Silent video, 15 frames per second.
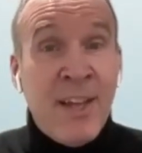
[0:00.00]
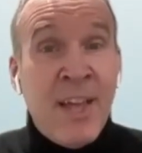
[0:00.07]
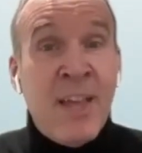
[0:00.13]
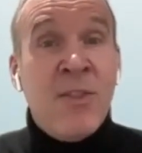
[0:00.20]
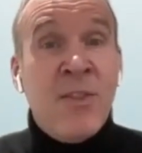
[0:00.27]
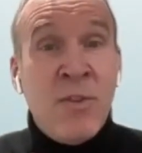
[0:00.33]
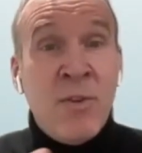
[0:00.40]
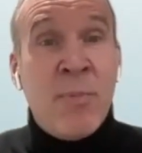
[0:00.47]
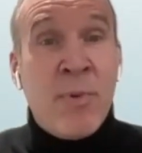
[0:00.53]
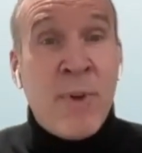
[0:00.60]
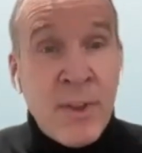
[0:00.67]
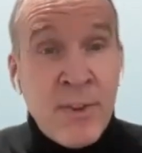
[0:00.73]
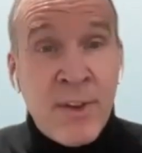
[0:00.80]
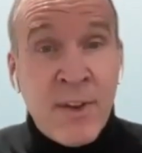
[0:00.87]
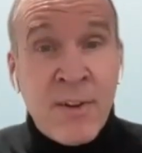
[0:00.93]
And the
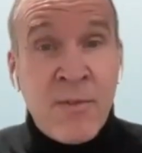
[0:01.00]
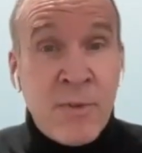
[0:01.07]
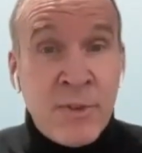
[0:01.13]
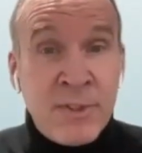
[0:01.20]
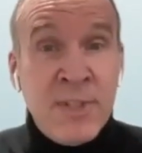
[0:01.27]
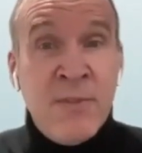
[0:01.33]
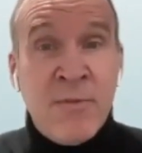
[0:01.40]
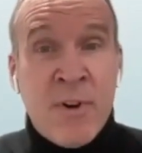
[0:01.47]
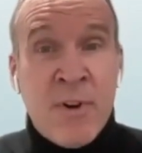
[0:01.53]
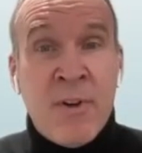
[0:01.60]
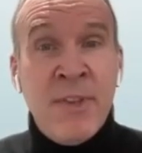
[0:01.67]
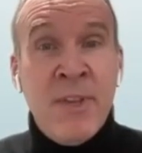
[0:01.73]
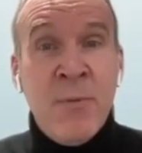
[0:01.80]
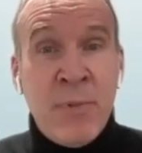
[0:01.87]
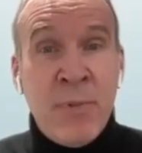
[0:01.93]
brother was
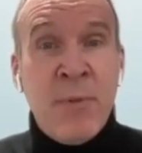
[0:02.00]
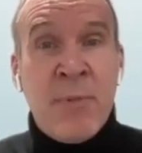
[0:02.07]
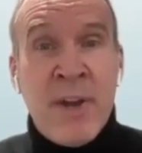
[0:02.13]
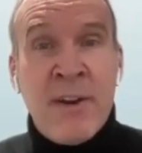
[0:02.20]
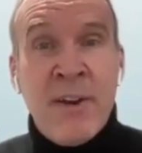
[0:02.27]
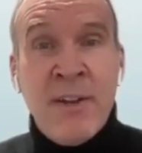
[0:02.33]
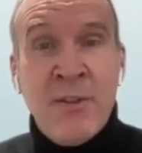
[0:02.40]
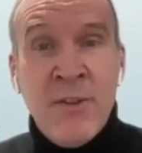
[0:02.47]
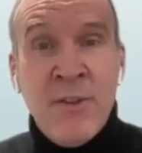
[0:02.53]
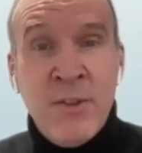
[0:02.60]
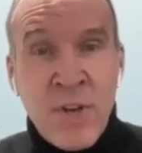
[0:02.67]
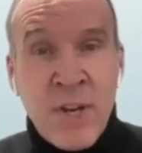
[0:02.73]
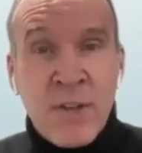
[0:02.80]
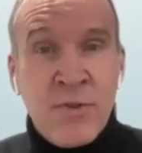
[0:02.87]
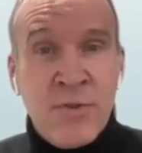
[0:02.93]
involved in preparing the
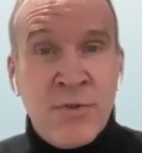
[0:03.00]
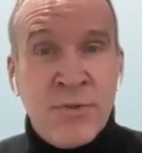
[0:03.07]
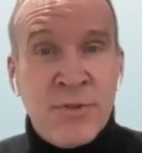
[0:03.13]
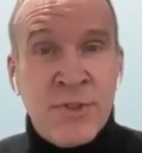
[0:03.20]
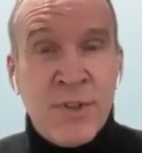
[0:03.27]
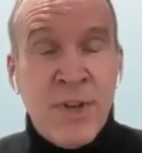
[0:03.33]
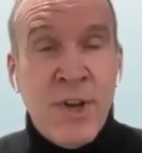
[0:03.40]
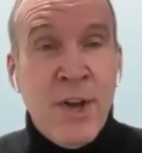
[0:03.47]
injections.